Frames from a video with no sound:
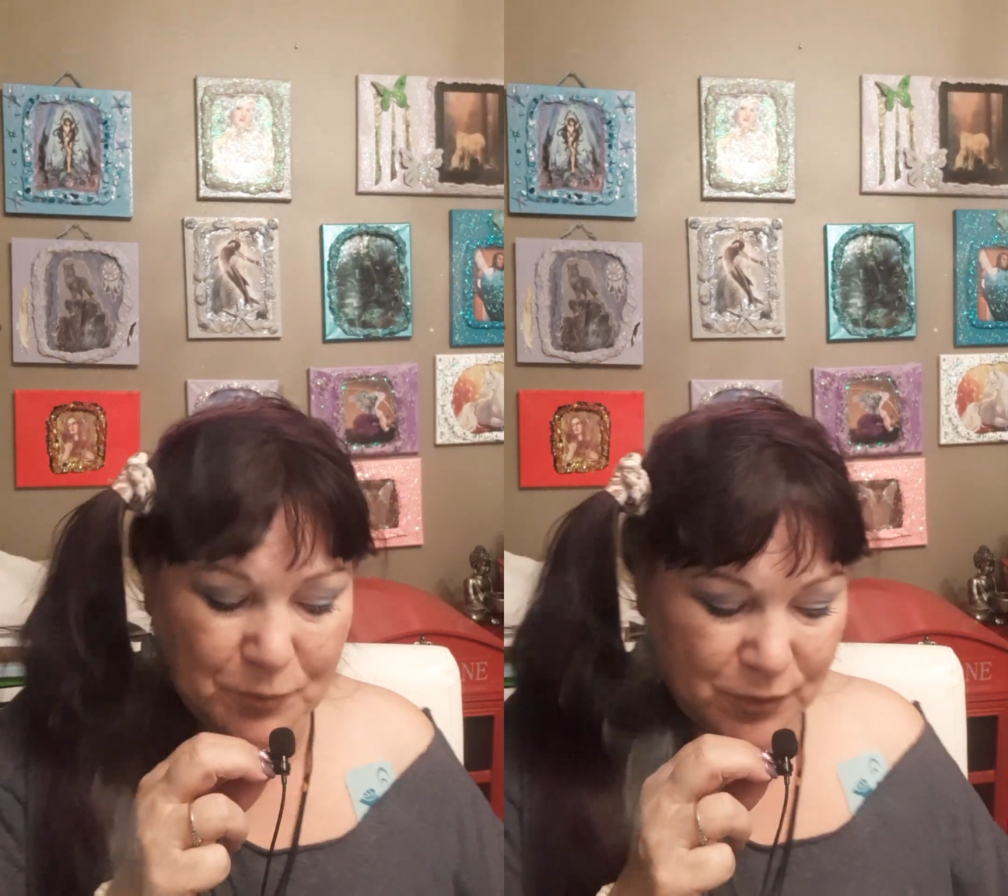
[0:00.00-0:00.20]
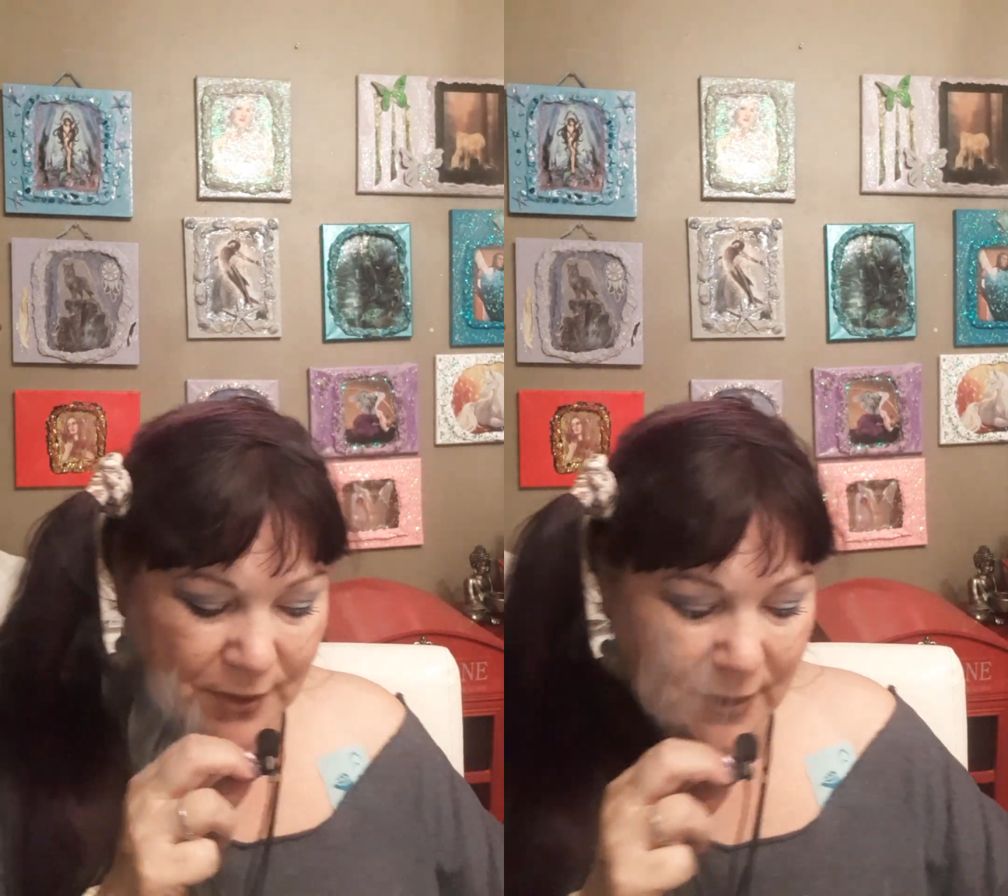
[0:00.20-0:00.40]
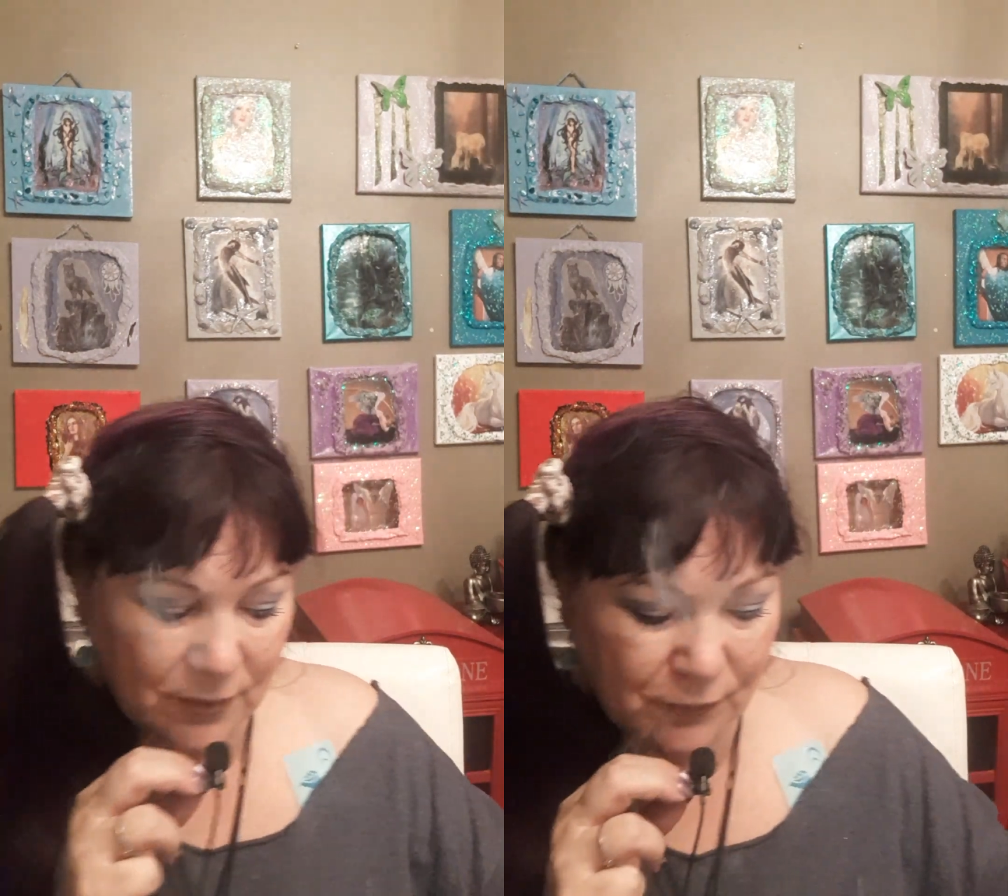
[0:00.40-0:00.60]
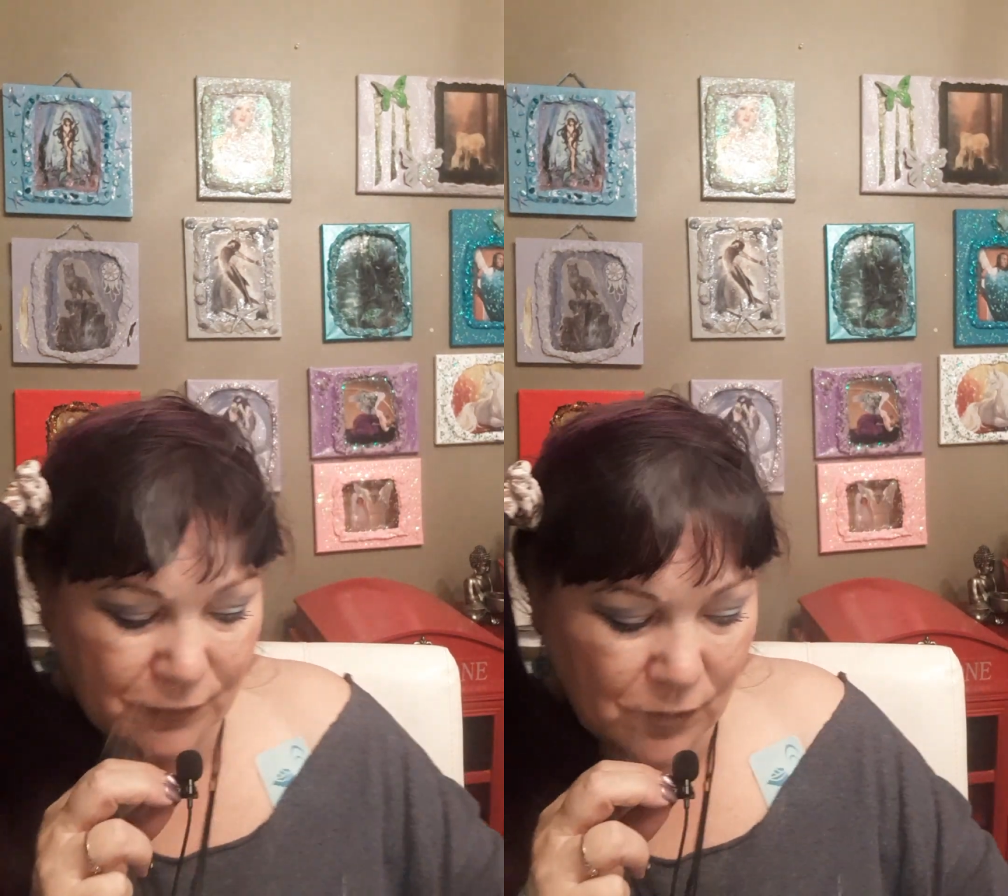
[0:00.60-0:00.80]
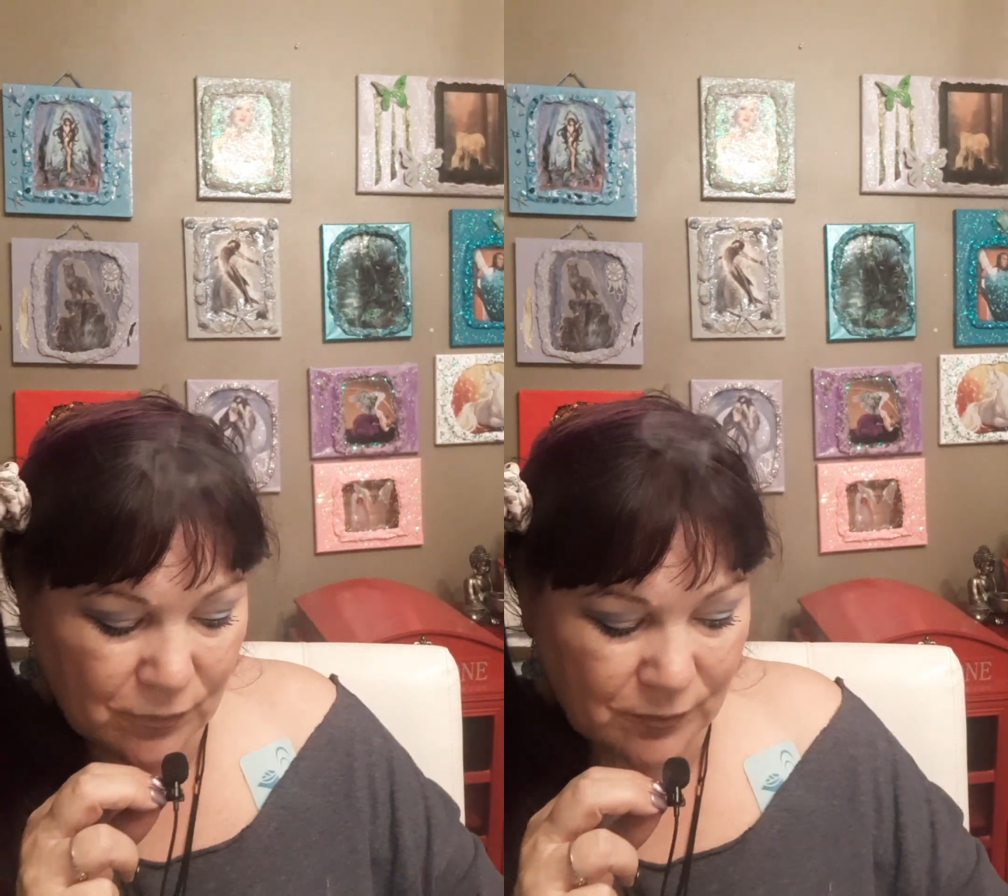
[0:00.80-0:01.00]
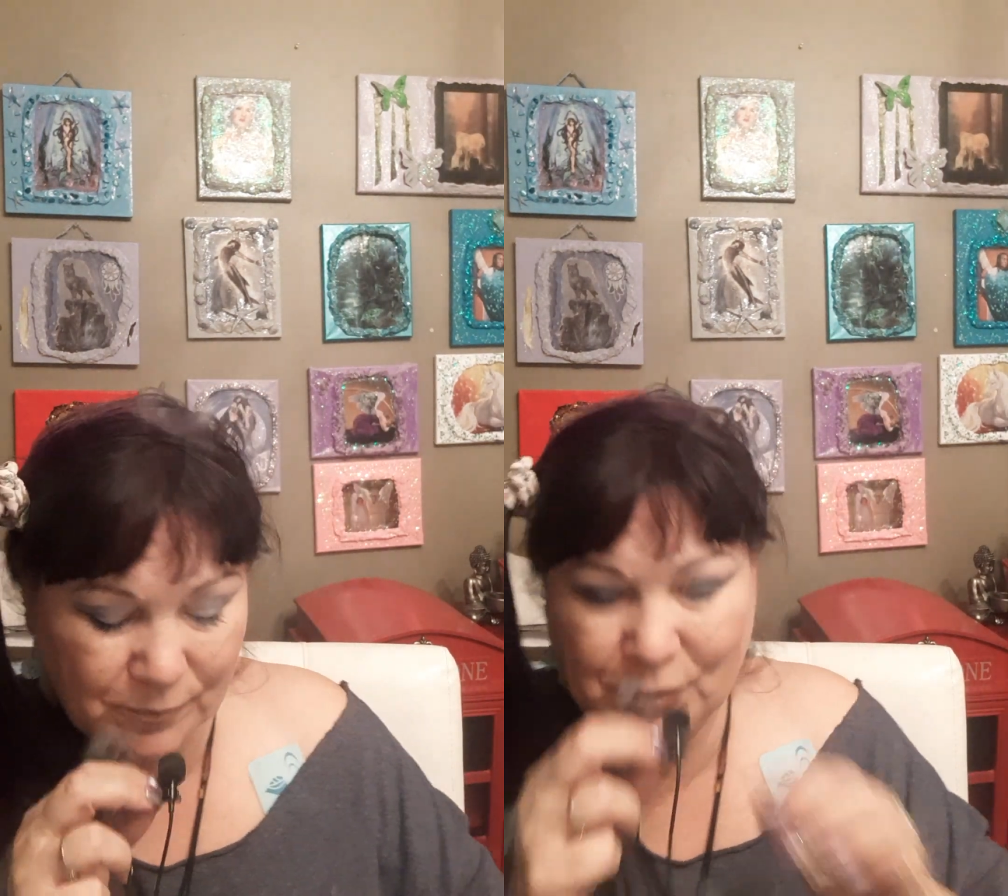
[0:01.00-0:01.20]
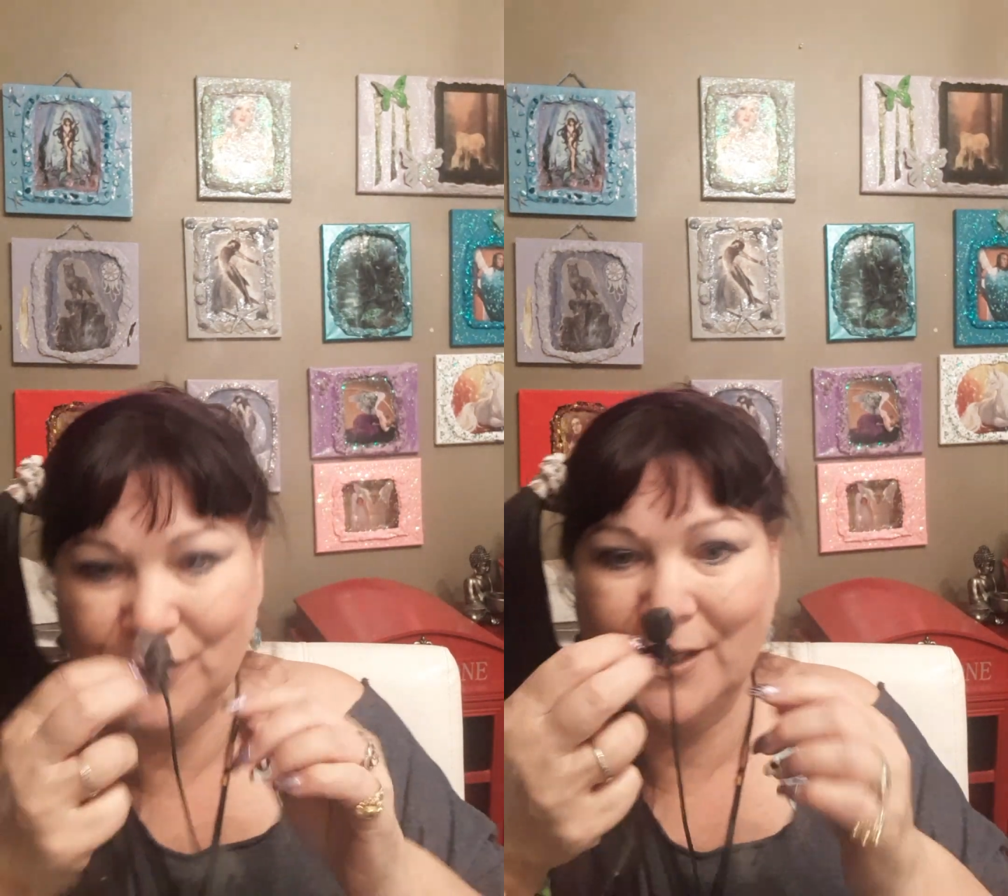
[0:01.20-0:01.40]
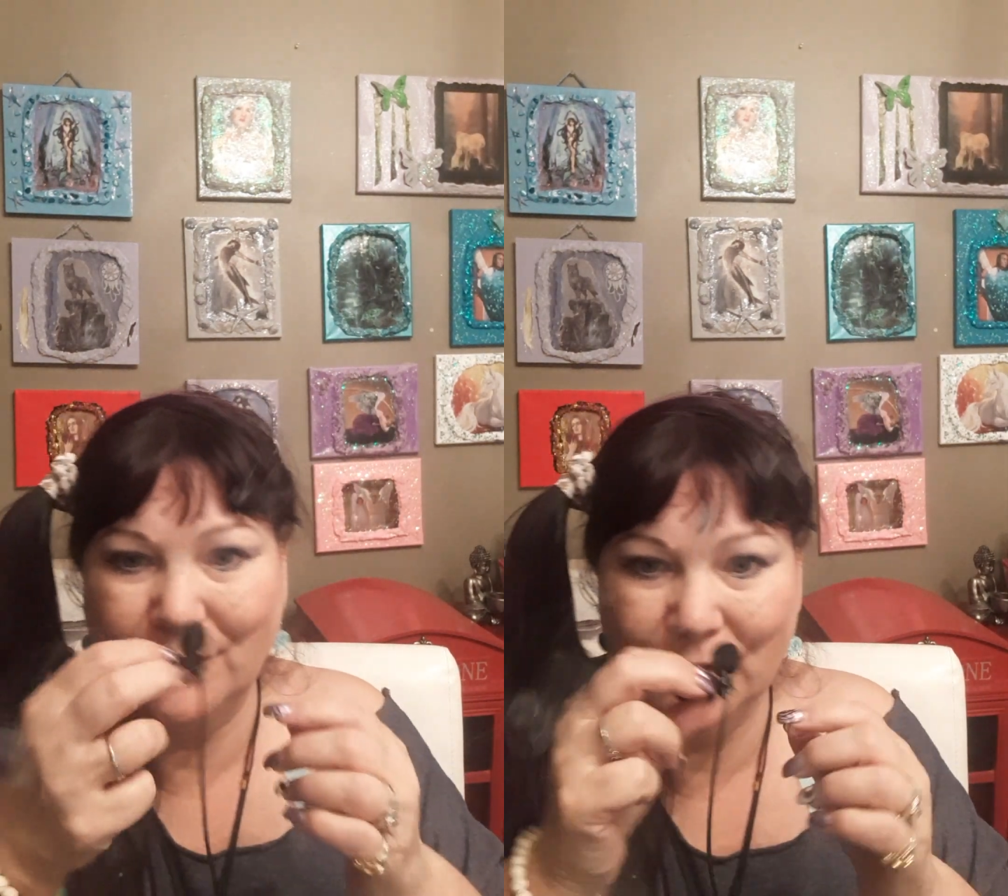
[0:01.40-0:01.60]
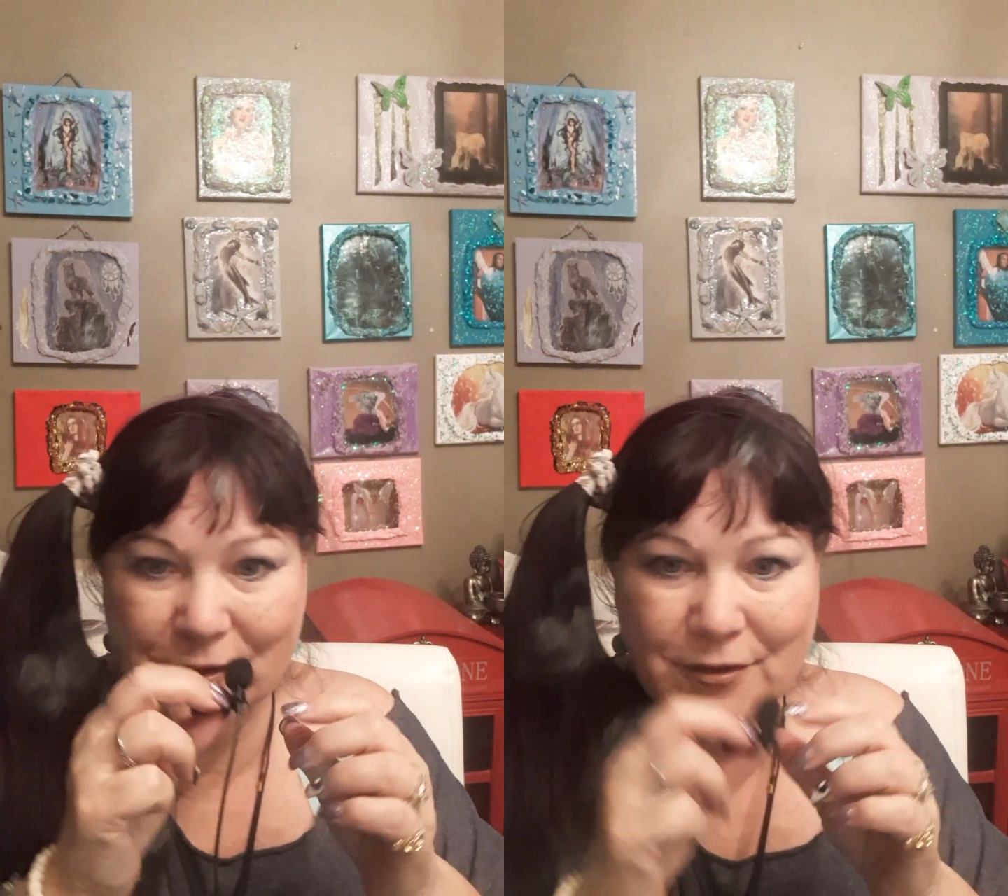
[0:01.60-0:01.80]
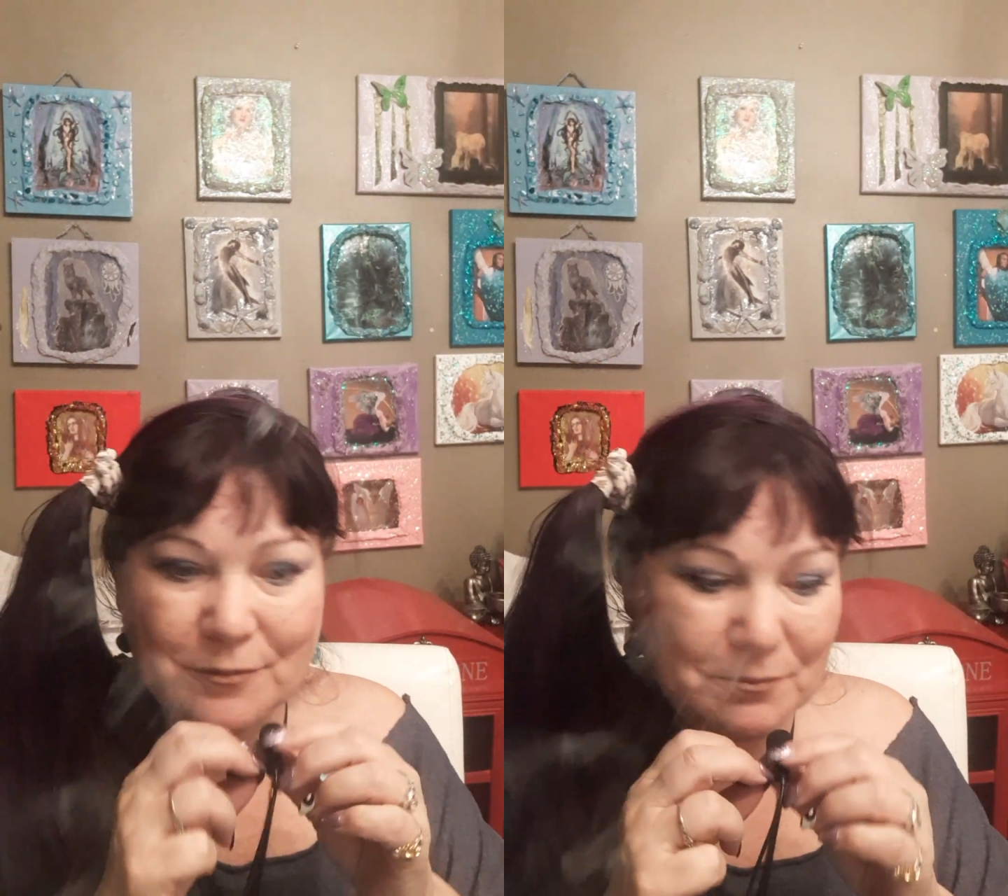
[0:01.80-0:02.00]
put down
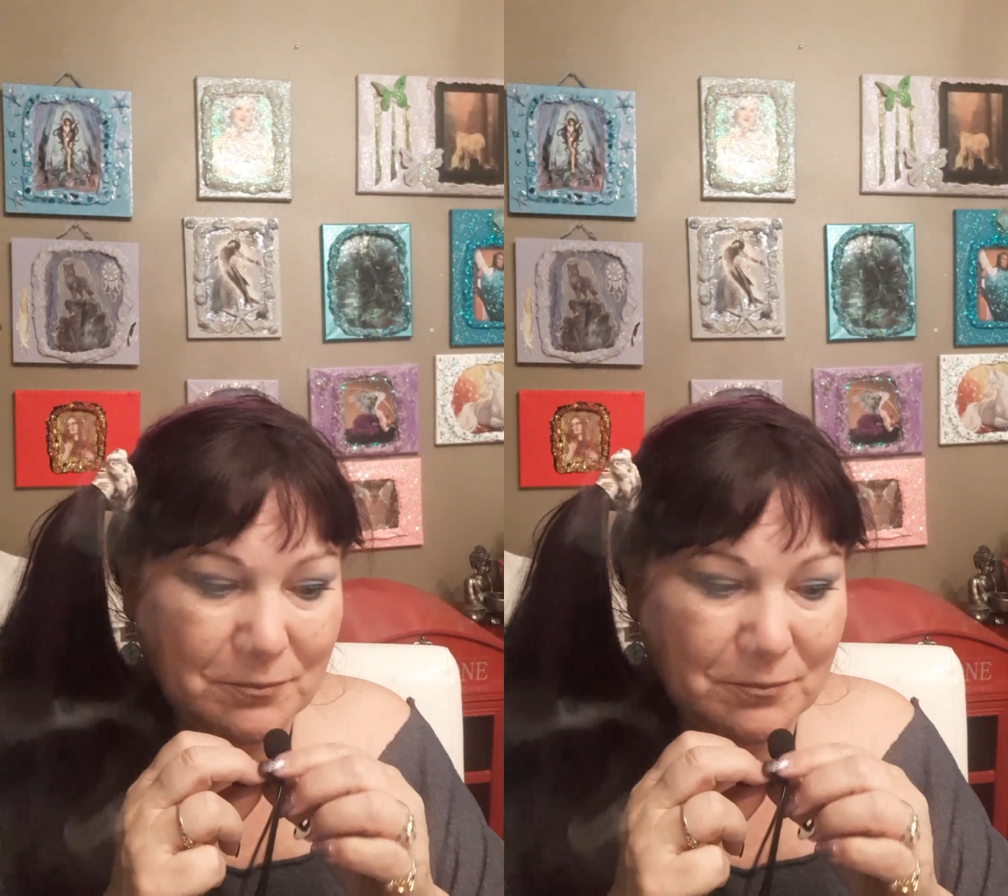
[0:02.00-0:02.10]
this